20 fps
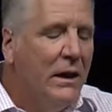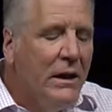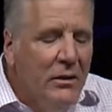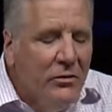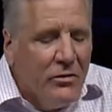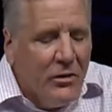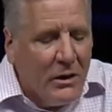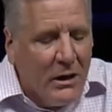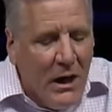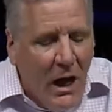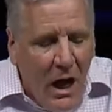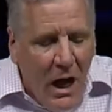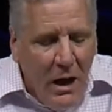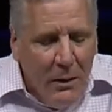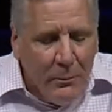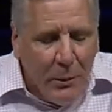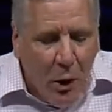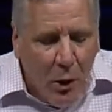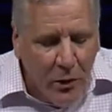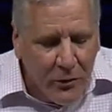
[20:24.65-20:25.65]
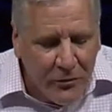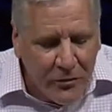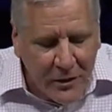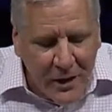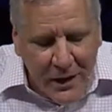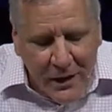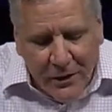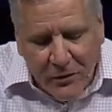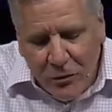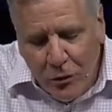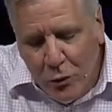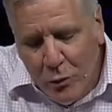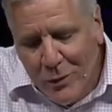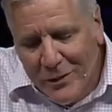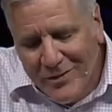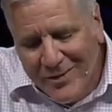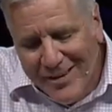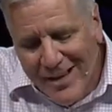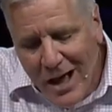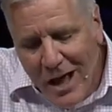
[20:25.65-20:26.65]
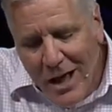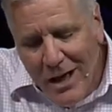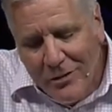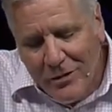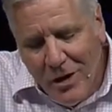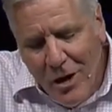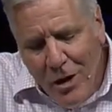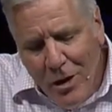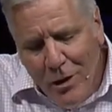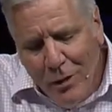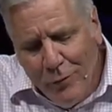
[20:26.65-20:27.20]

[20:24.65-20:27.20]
He's a God, Paul says, who is not